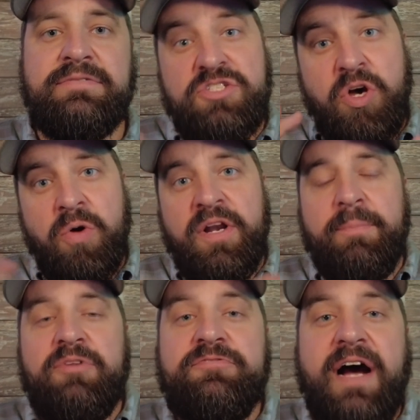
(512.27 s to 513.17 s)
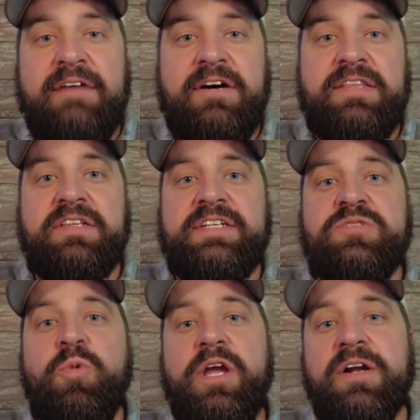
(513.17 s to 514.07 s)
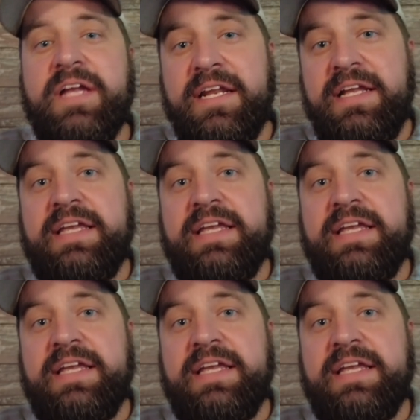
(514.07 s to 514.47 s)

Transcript: So number 5 on the list, we are getting